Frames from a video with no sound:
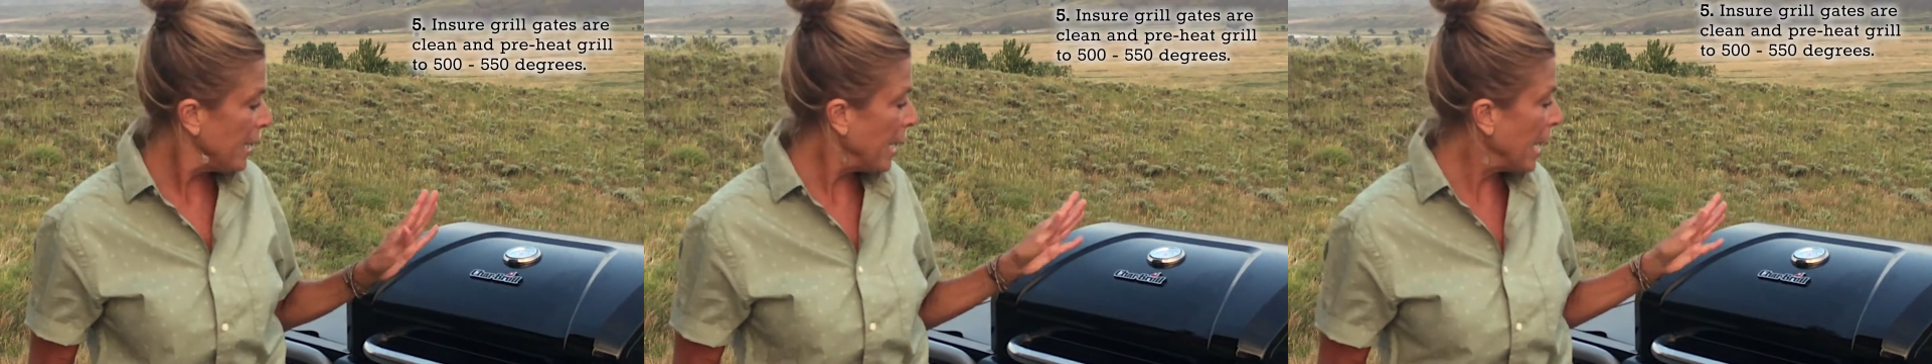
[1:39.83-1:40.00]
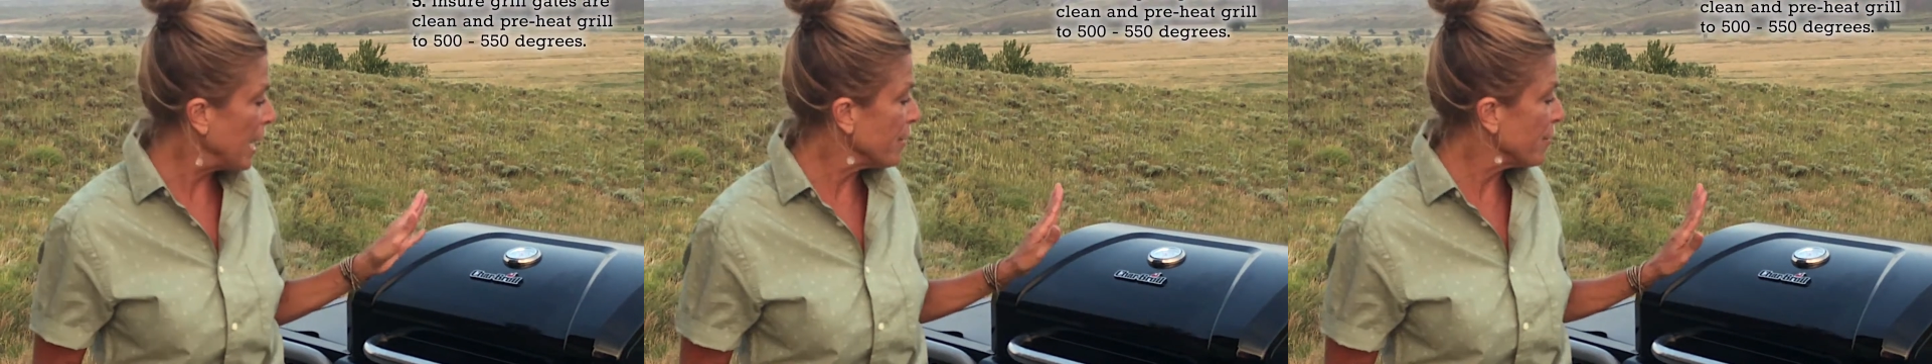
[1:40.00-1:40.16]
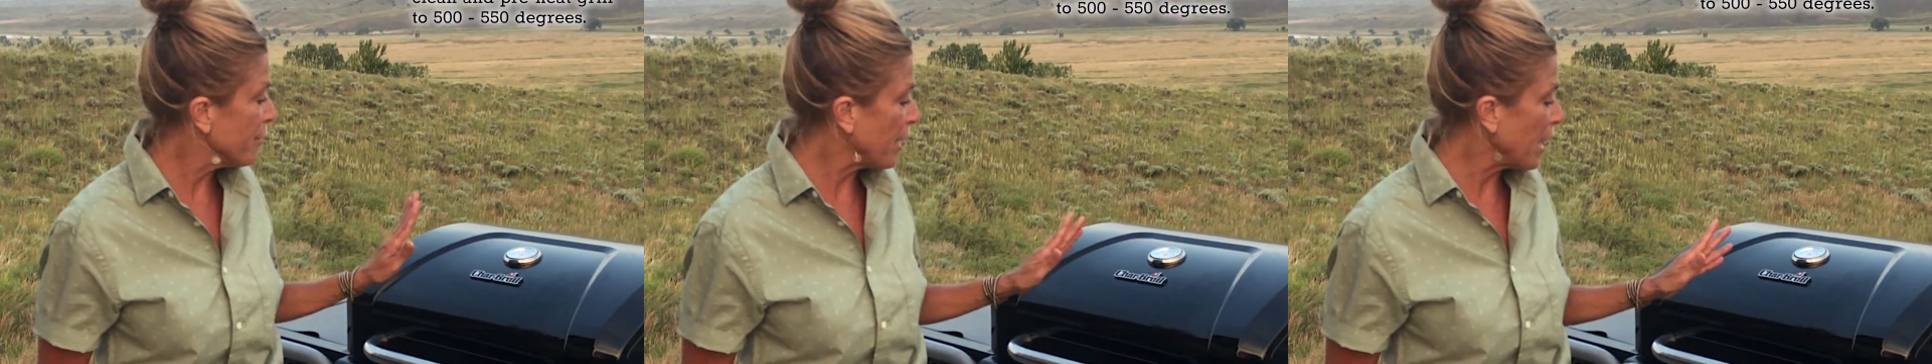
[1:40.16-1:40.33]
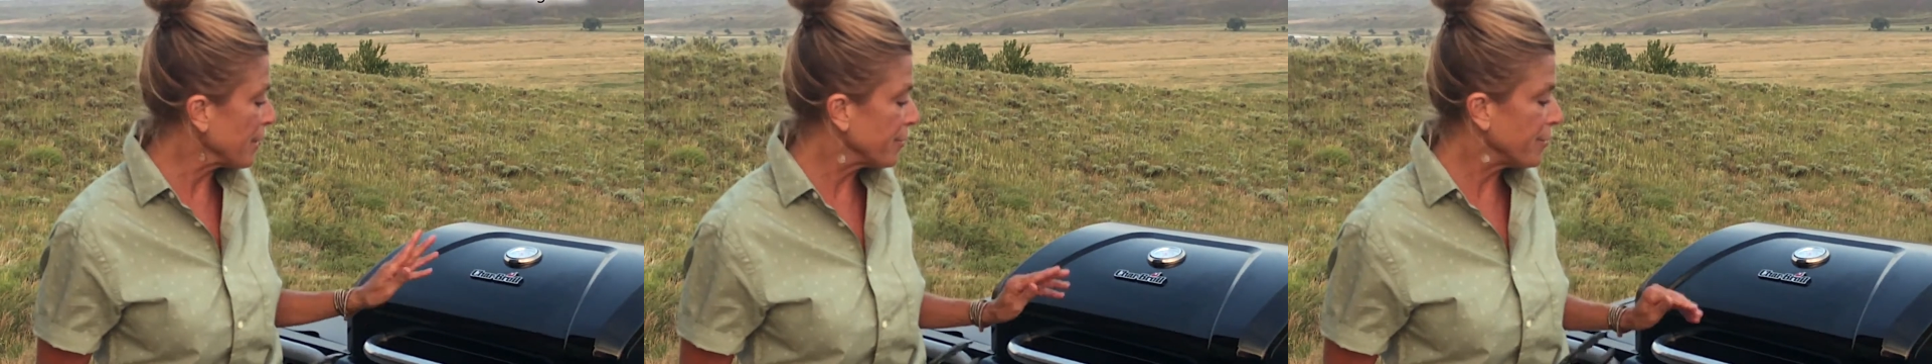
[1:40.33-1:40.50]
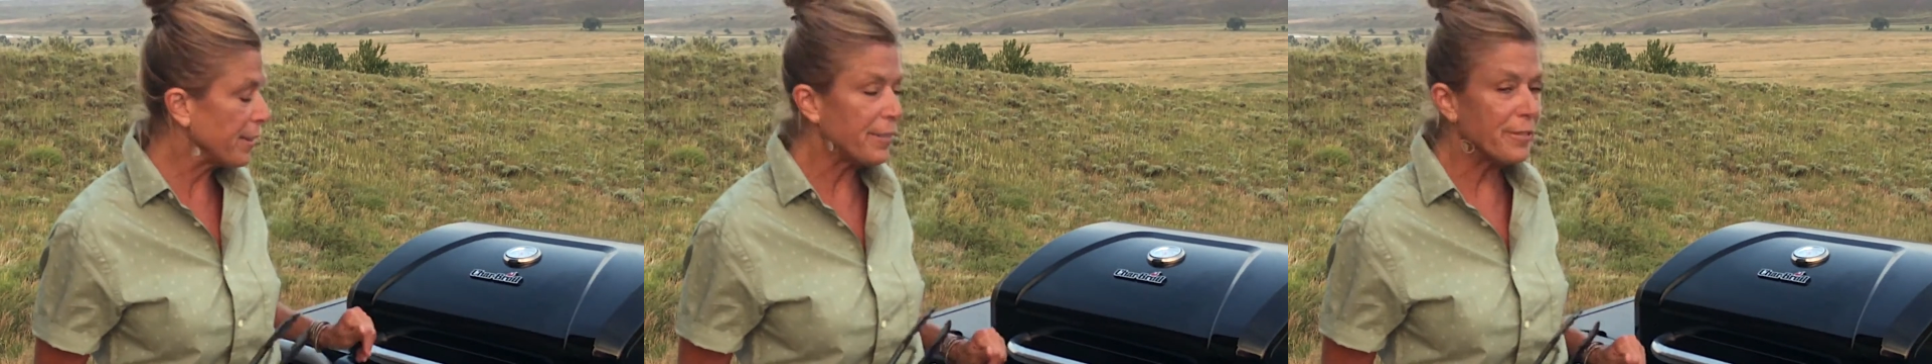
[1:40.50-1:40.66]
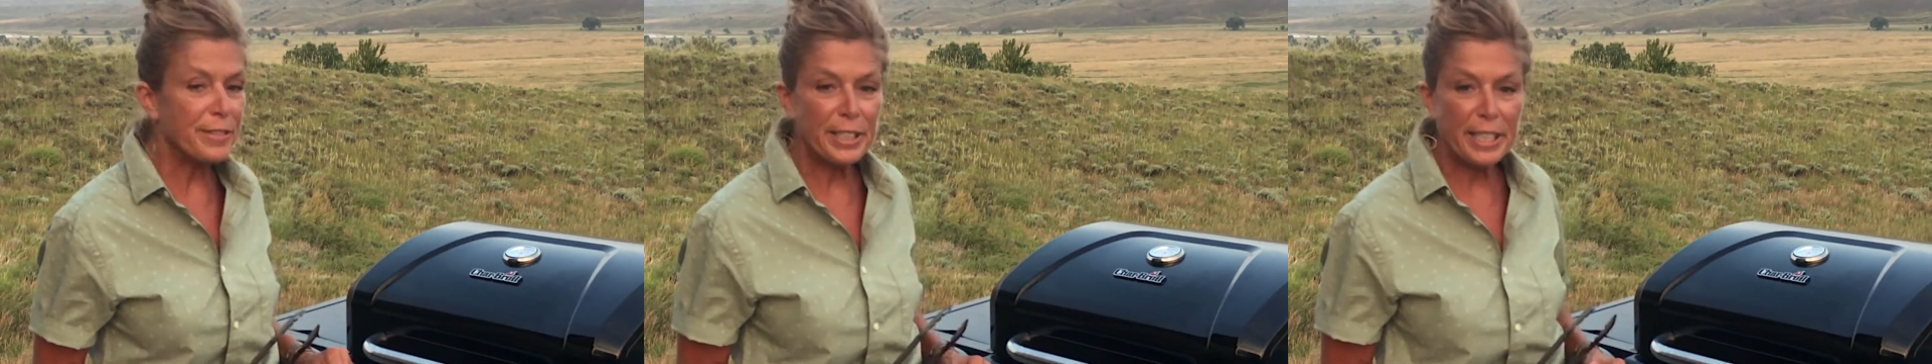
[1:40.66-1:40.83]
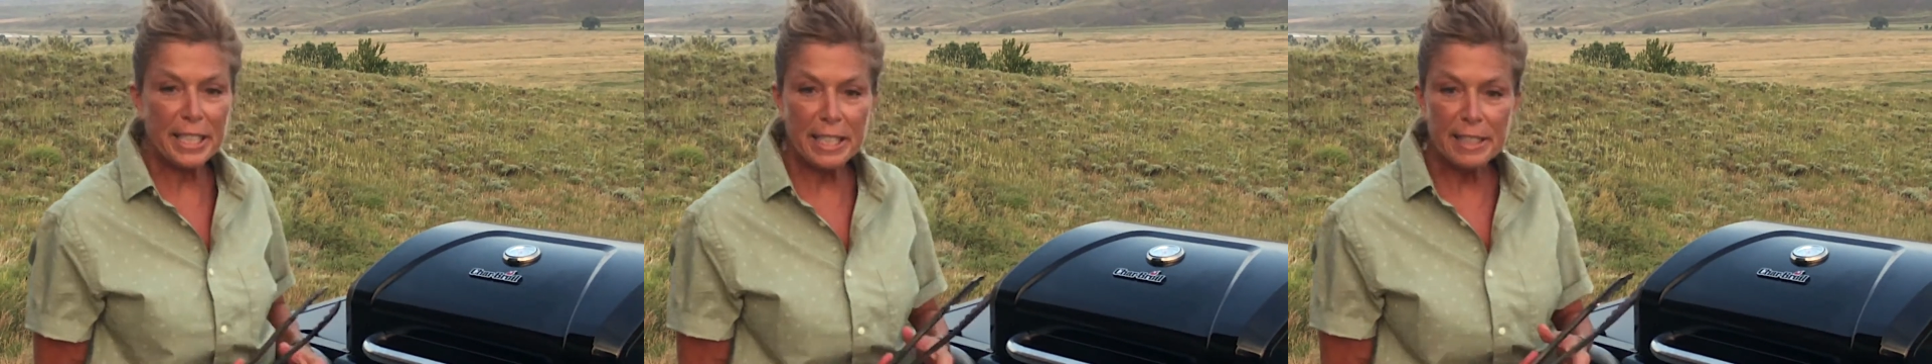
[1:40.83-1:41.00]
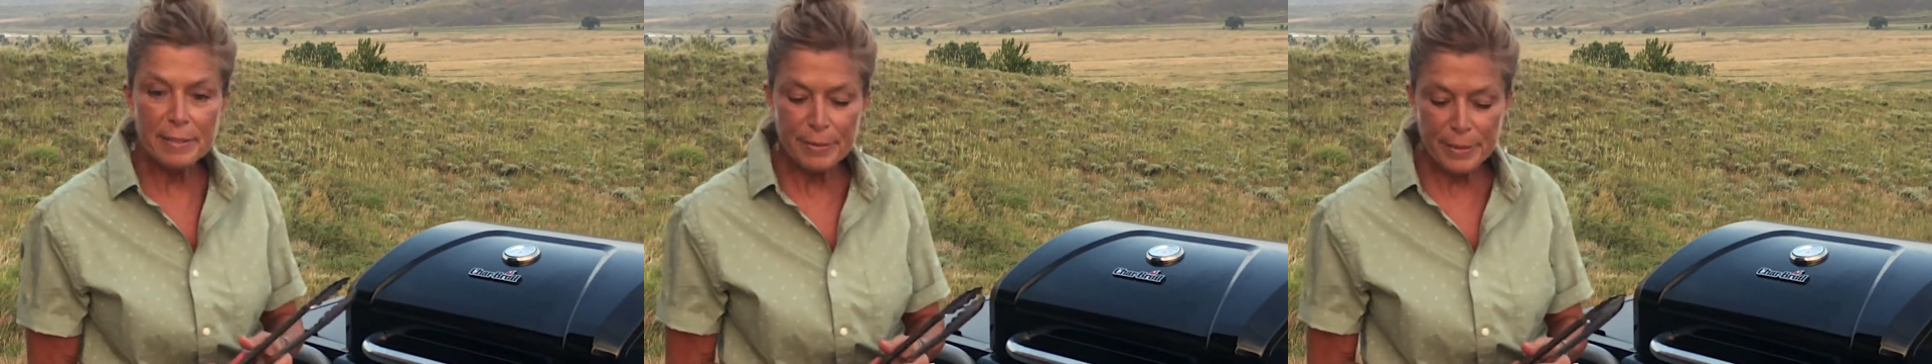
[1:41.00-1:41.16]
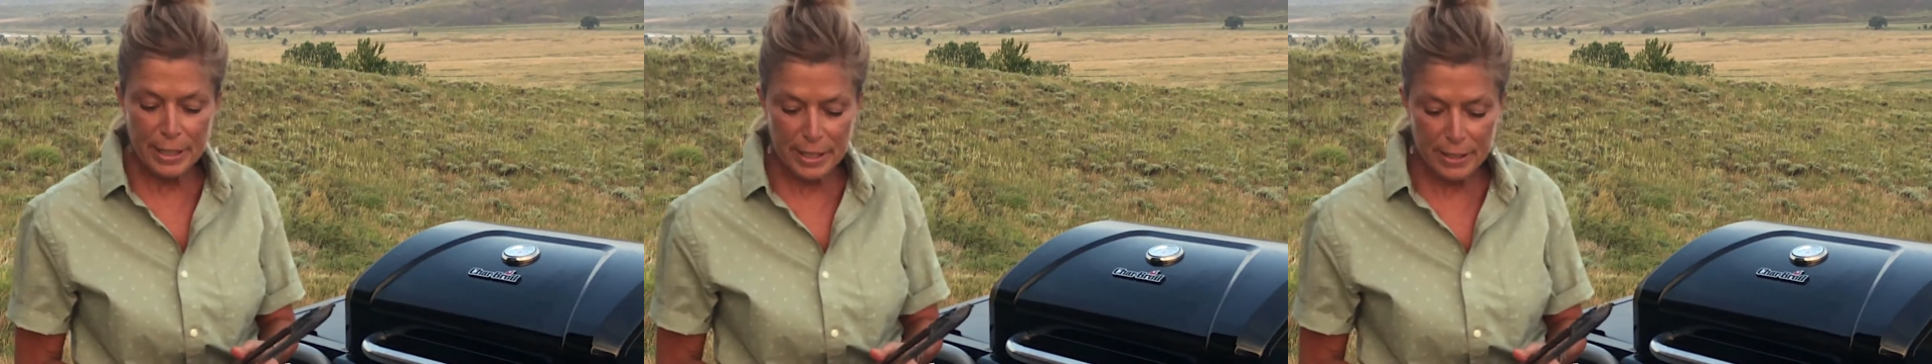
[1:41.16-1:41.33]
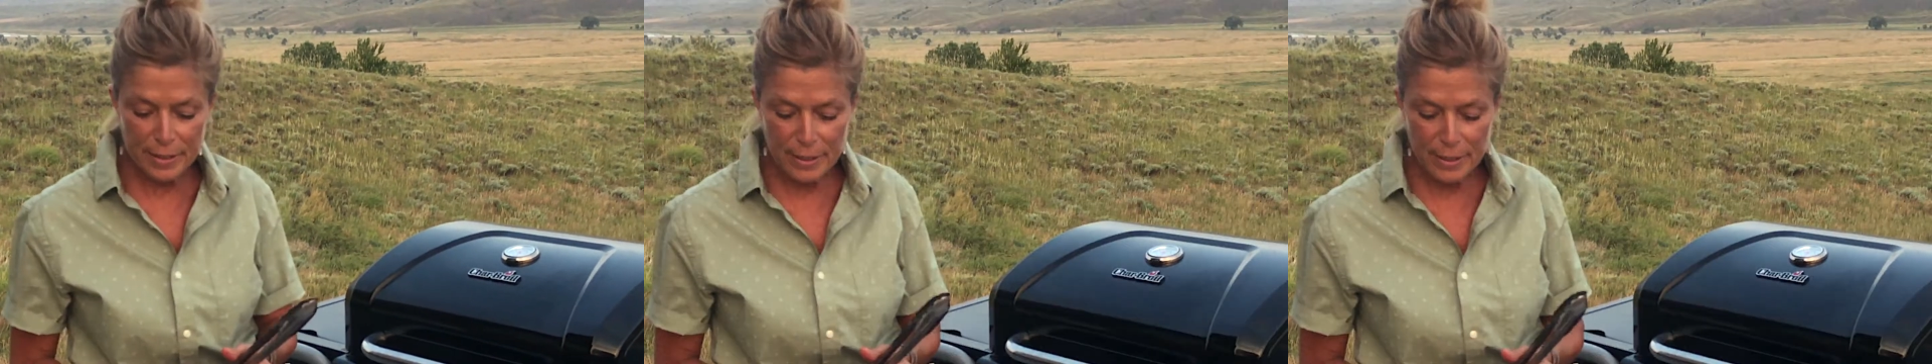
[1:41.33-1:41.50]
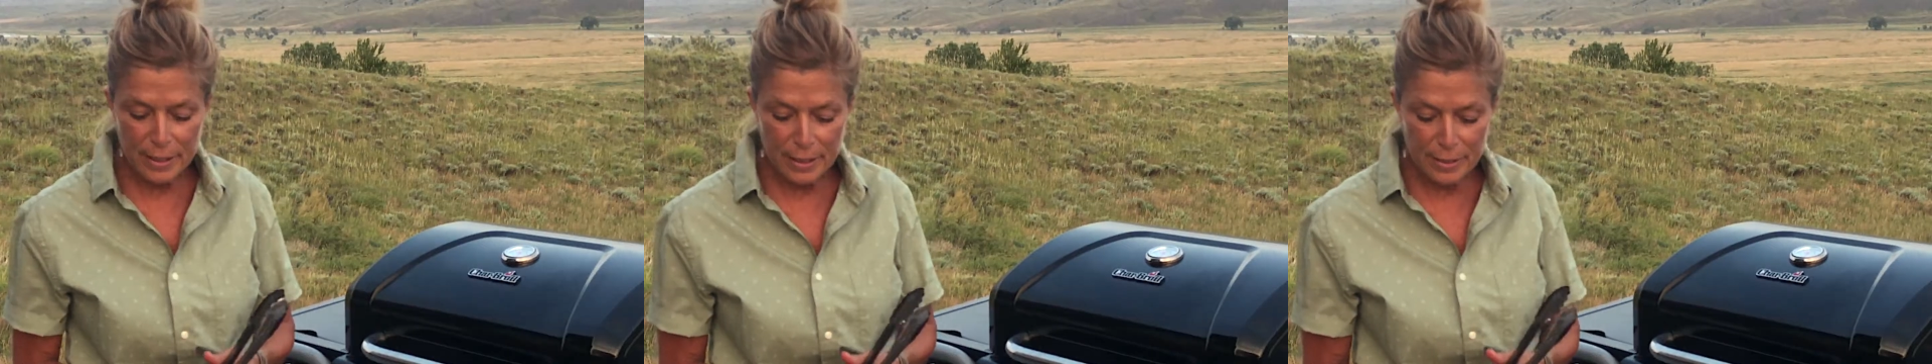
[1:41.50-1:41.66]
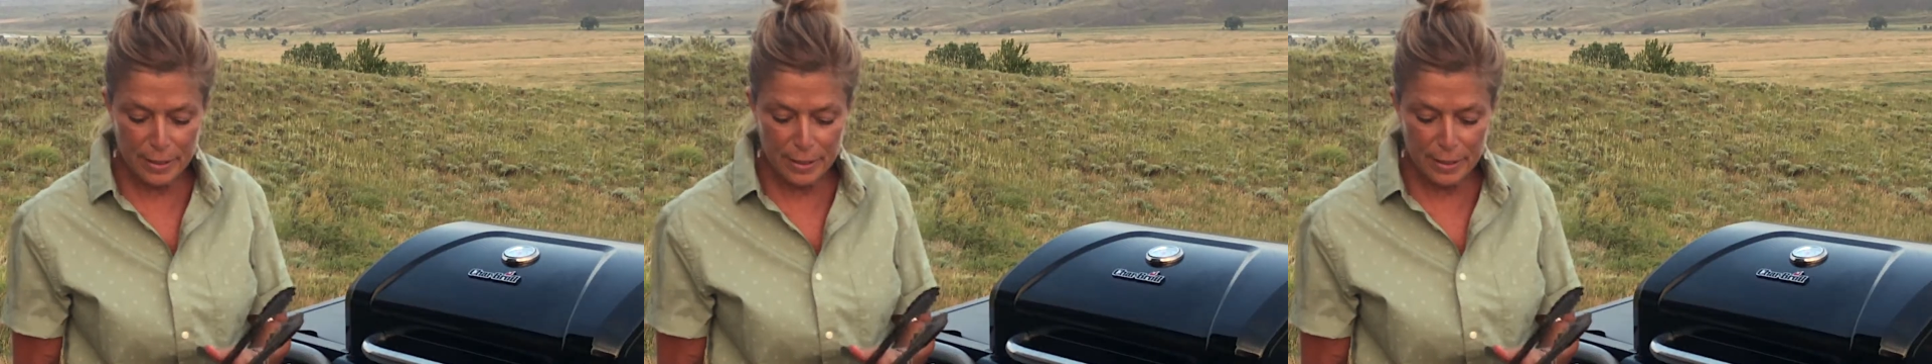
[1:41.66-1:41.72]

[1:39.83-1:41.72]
and 550 is